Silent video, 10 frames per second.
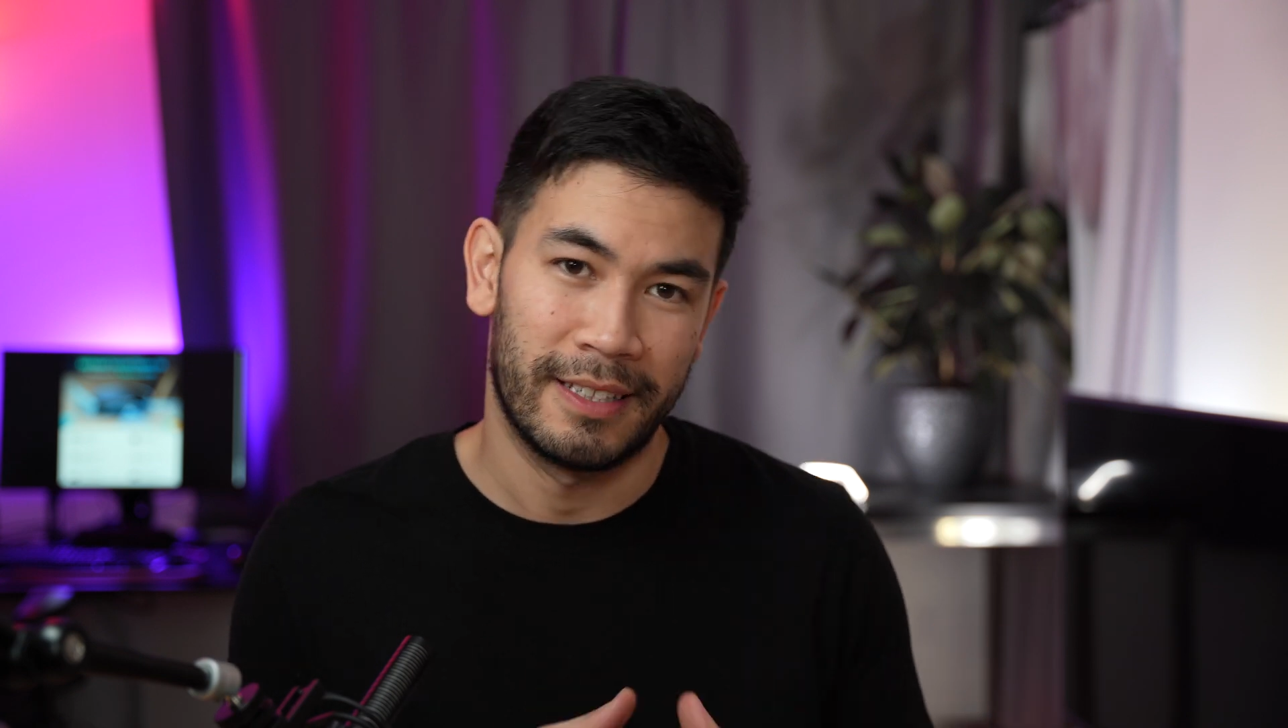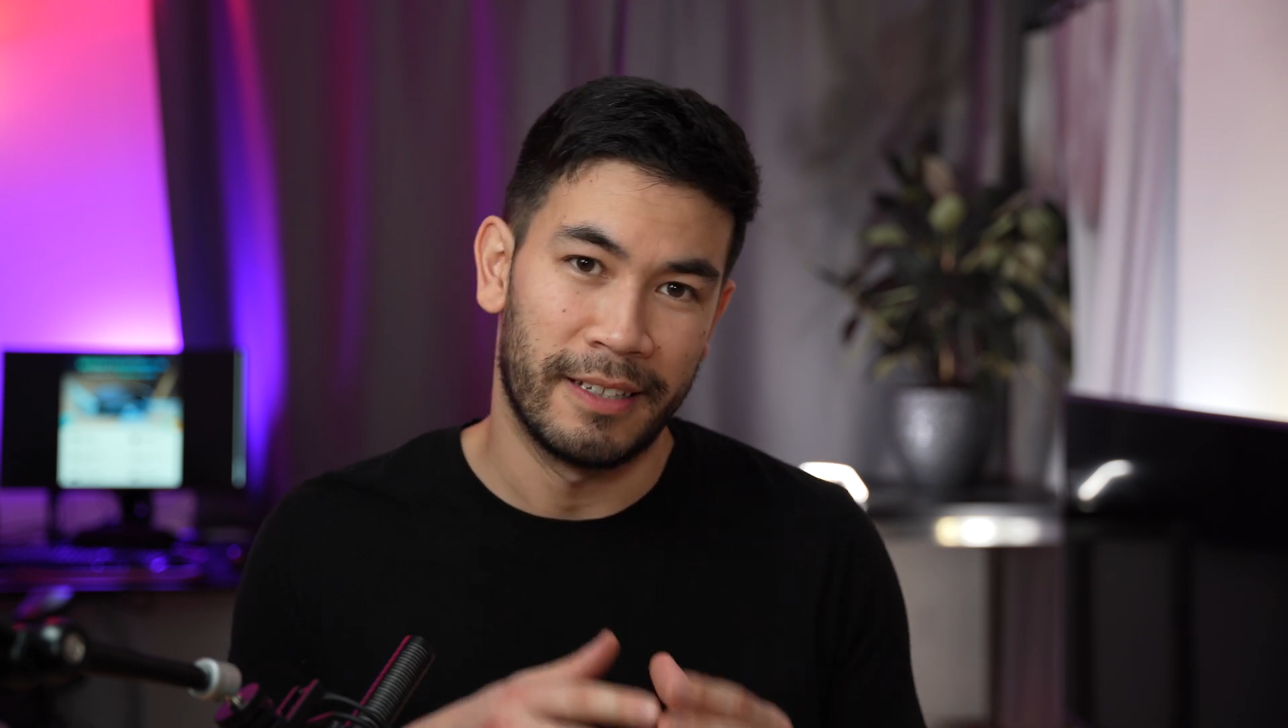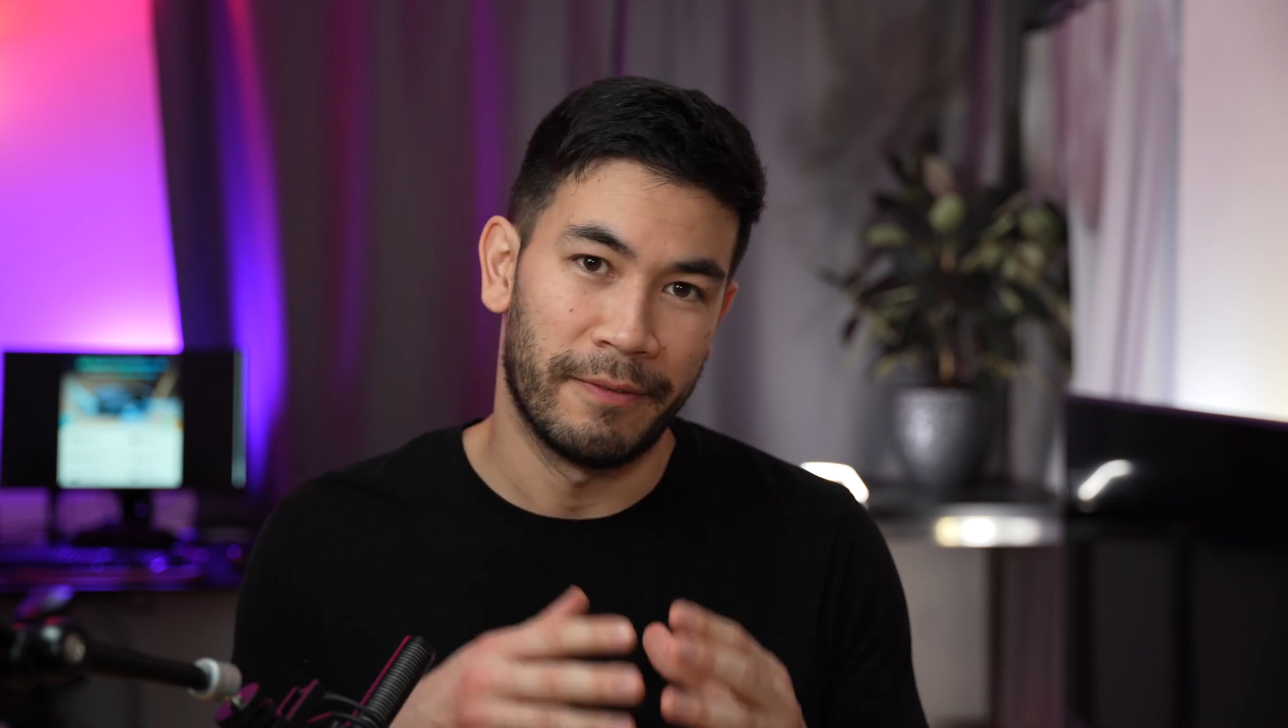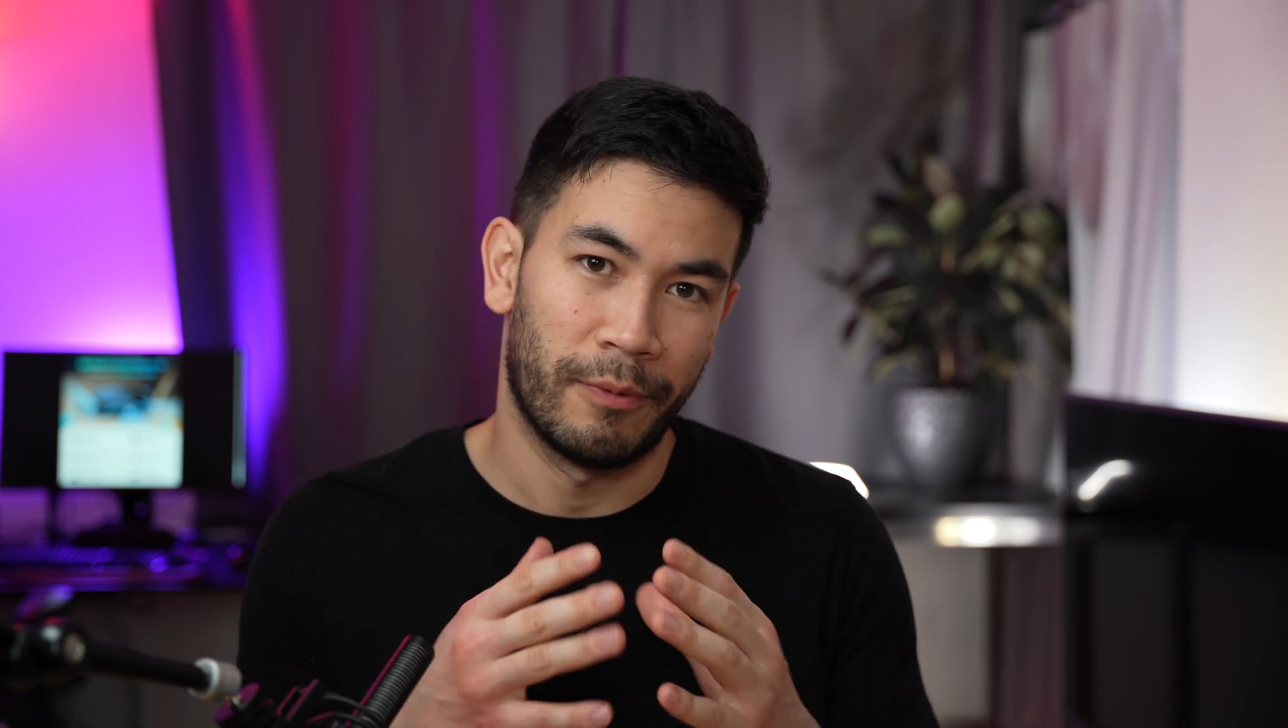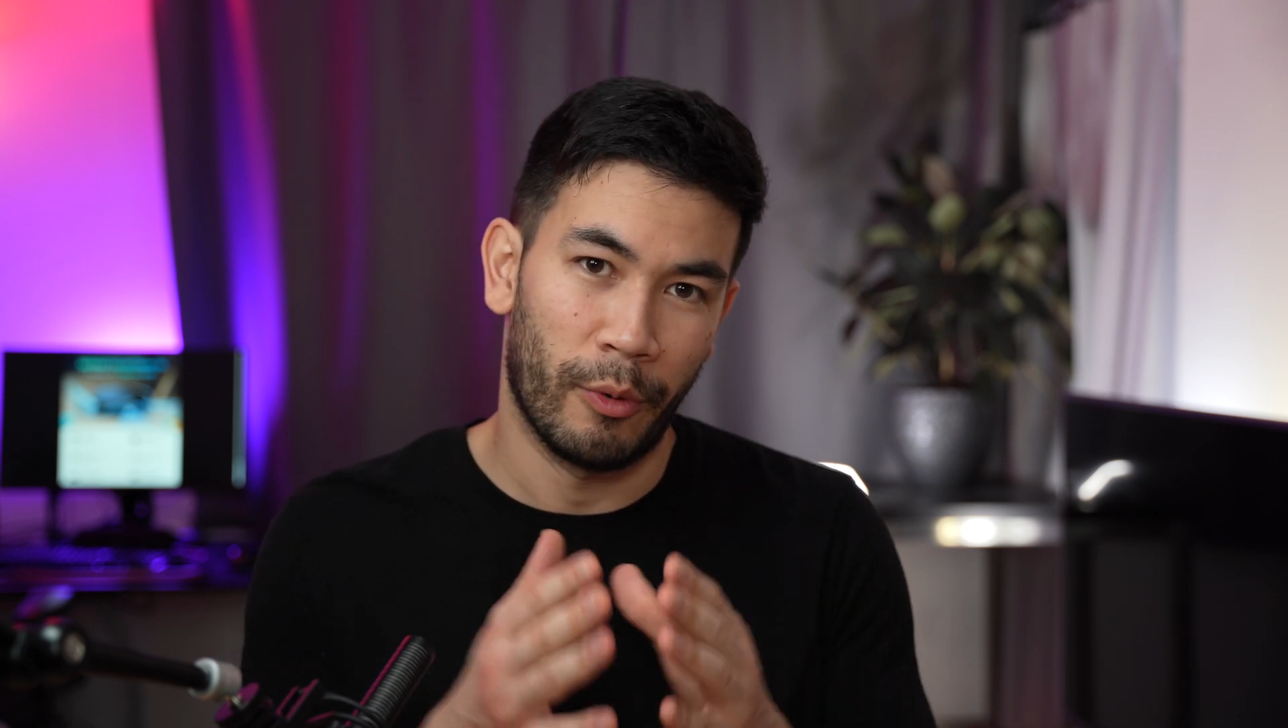
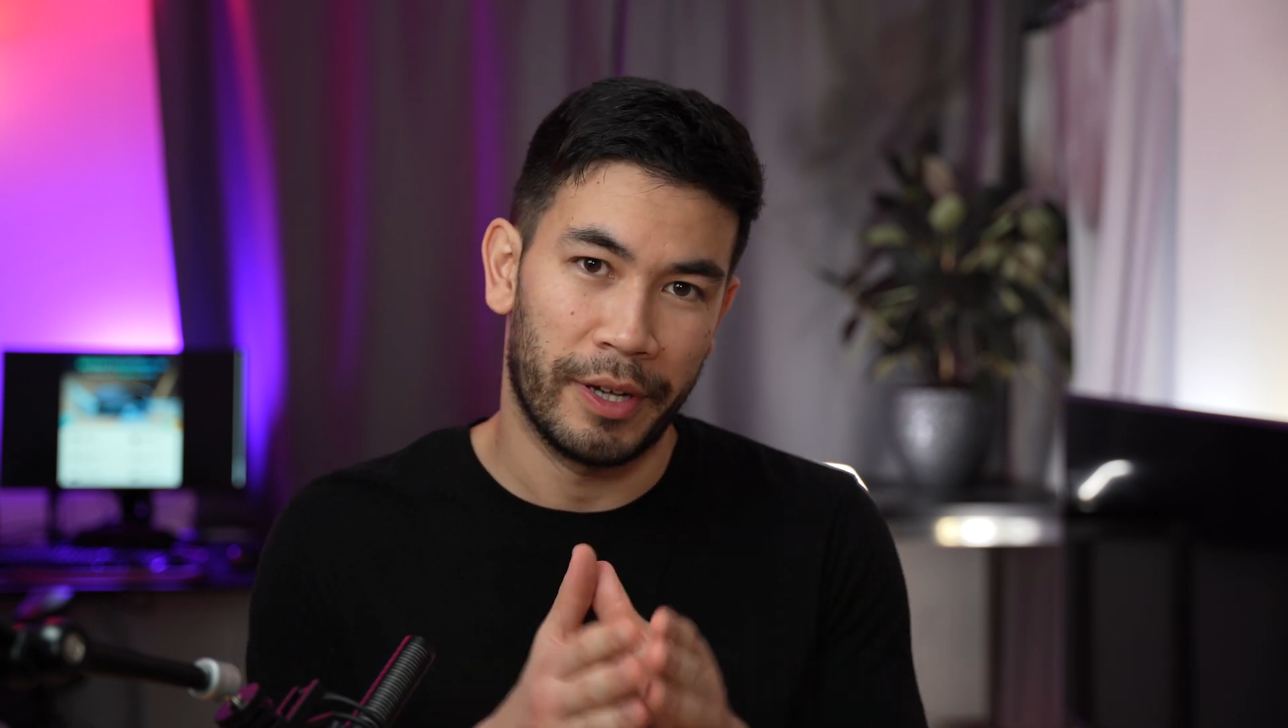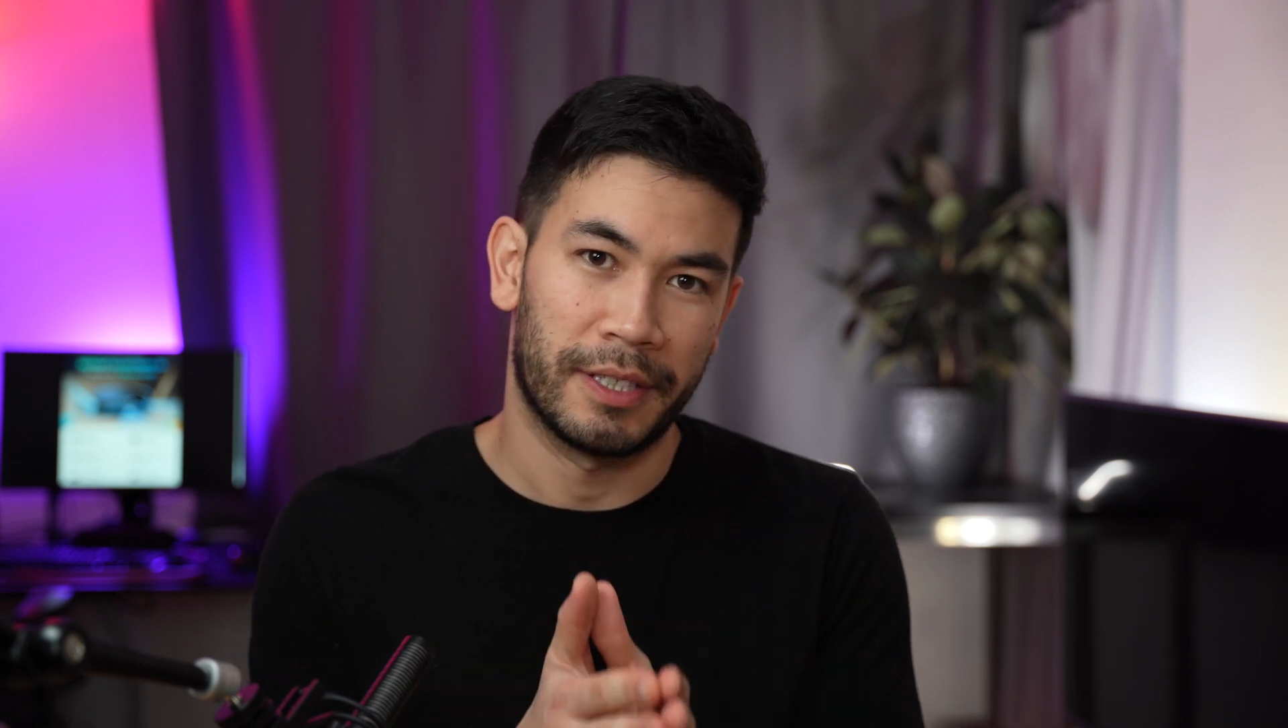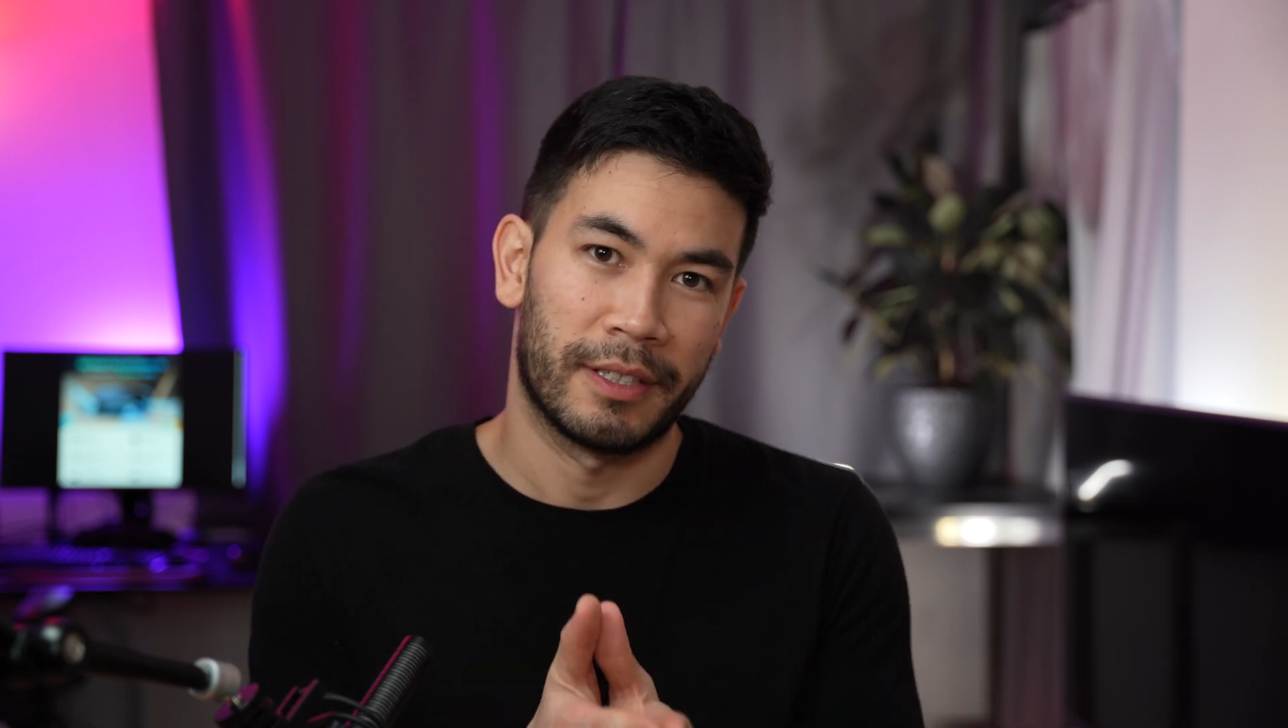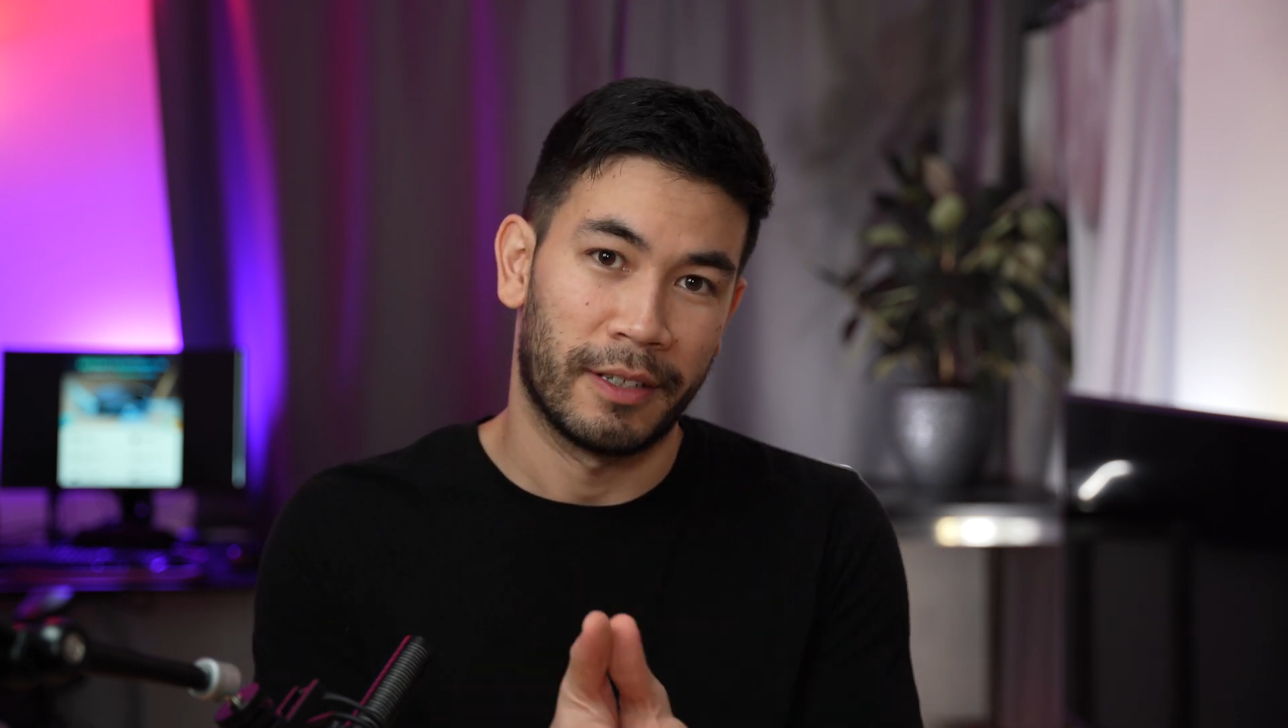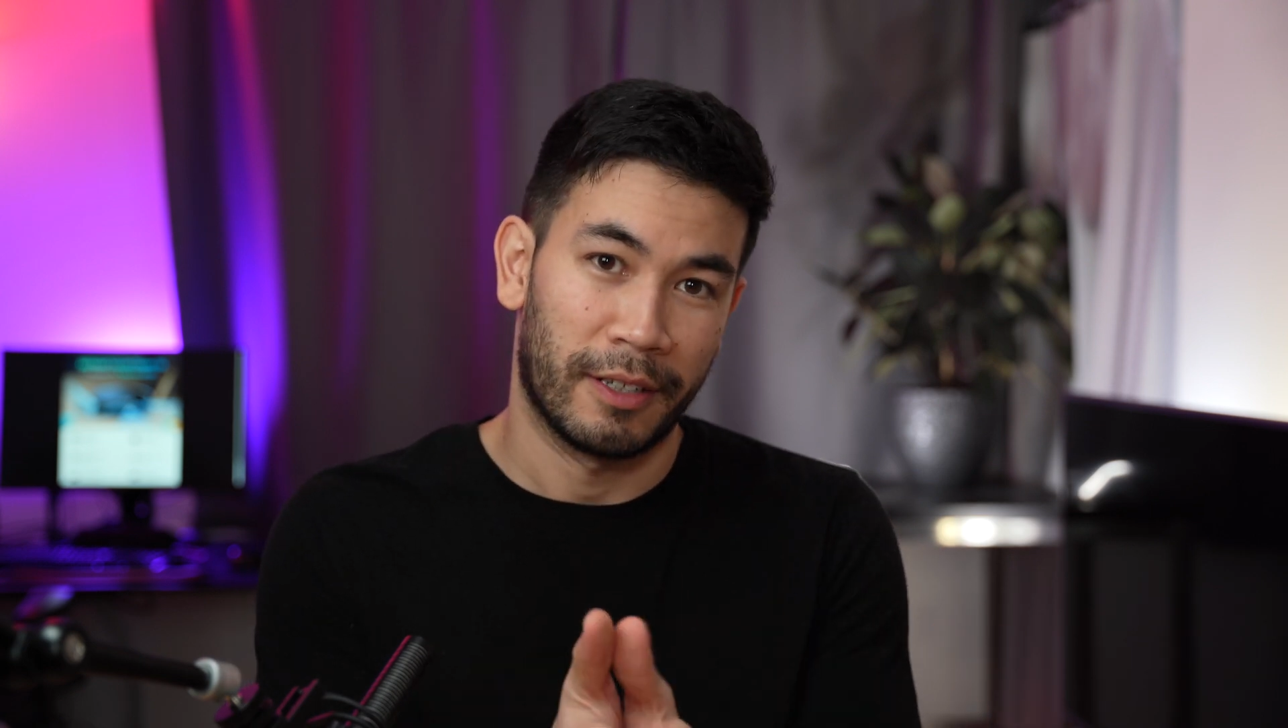the voice